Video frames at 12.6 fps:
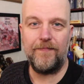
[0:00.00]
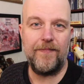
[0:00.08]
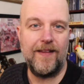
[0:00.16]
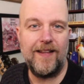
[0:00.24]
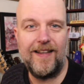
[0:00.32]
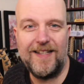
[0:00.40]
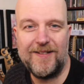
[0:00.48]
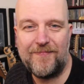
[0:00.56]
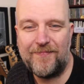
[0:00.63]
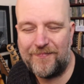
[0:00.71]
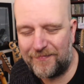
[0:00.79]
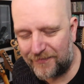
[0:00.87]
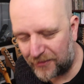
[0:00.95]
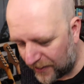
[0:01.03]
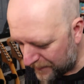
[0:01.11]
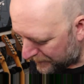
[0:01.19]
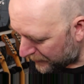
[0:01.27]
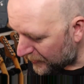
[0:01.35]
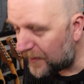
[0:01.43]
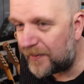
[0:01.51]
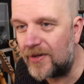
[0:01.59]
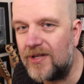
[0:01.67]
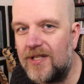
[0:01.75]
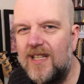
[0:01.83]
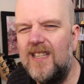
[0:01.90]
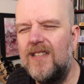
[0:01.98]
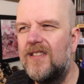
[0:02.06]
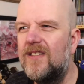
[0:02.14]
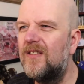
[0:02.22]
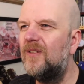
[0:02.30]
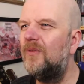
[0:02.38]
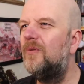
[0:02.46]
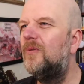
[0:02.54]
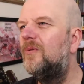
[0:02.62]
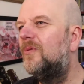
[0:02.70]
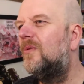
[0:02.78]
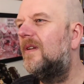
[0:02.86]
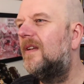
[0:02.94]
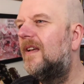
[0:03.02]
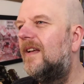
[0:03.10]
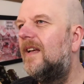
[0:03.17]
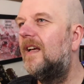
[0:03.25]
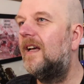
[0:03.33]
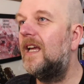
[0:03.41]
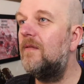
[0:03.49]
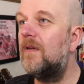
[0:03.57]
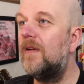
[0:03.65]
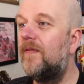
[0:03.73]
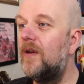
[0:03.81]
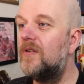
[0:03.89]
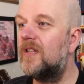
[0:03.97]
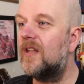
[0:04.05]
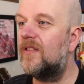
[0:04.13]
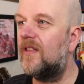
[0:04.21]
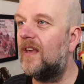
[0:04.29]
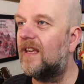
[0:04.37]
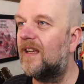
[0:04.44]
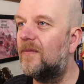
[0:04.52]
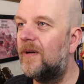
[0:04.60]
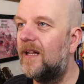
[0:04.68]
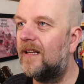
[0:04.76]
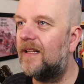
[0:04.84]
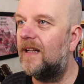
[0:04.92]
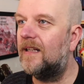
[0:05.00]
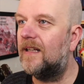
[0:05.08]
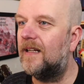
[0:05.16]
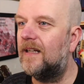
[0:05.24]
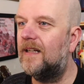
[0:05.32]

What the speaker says: Its prime purpose is to. He refused to think when he had that done.